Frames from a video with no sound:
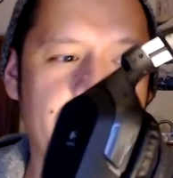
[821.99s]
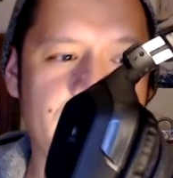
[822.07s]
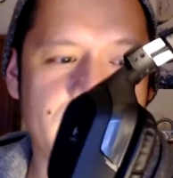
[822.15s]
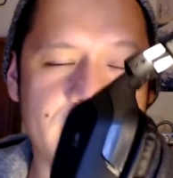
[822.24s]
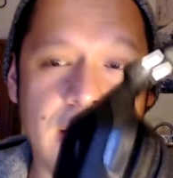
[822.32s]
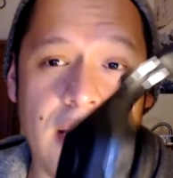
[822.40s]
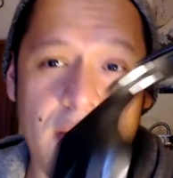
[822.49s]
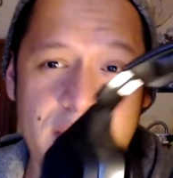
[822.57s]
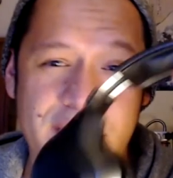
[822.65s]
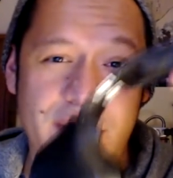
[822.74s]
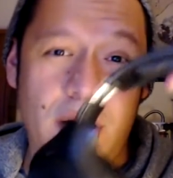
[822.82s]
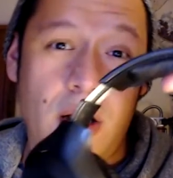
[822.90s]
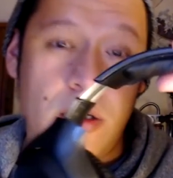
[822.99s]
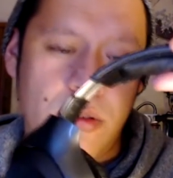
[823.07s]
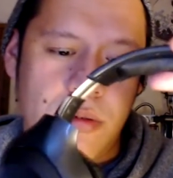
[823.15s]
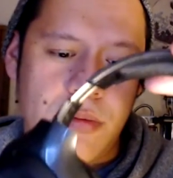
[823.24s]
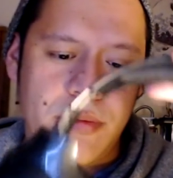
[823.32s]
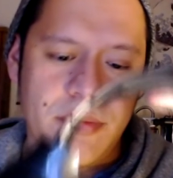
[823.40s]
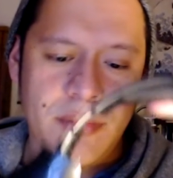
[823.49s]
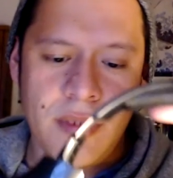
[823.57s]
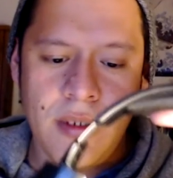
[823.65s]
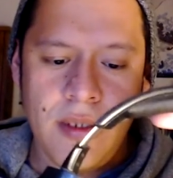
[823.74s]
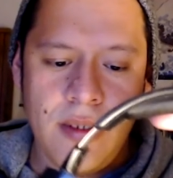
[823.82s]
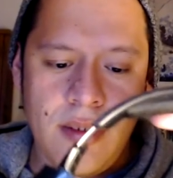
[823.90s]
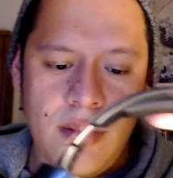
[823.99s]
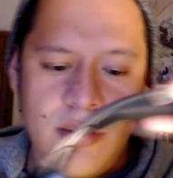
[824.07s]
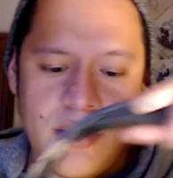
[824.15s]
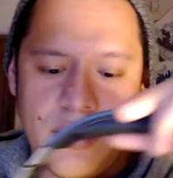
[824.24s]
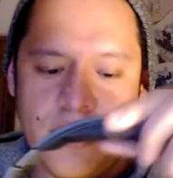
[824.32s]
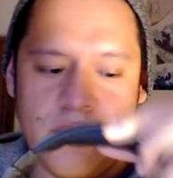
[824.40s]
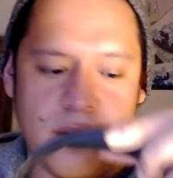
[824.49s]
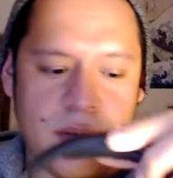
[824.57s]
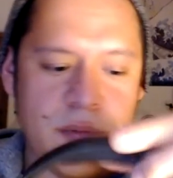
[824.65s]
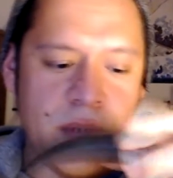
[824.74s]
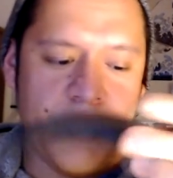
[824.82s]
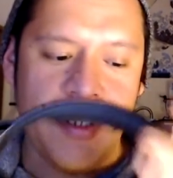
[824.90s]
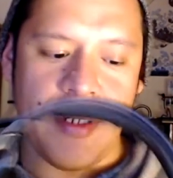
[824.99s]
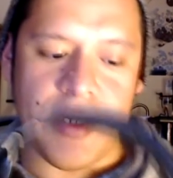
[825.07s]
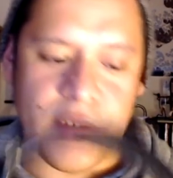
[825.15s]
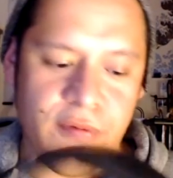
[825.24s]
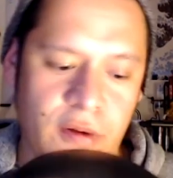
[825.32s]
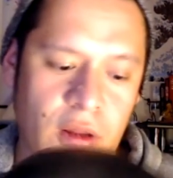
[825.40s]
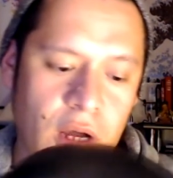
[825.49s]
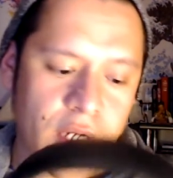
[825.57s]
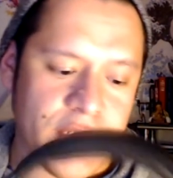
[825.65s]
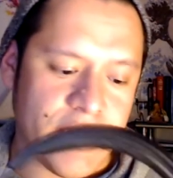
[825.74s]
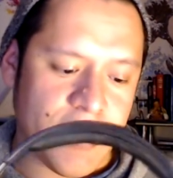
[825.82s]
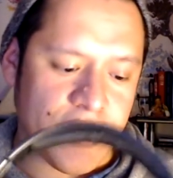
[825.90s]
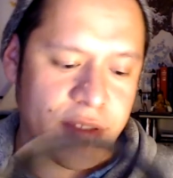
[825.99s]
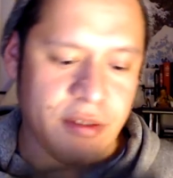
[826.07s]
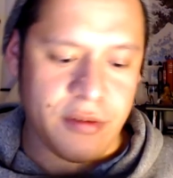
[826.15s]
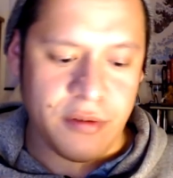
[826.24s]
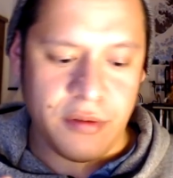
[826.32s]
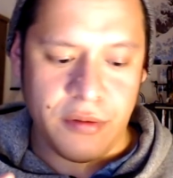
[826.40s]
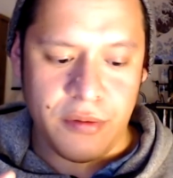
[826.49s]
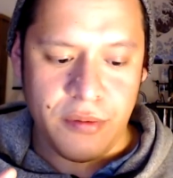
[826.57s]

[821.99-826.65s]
I lost the dongle. So it would have been nice for Logitech to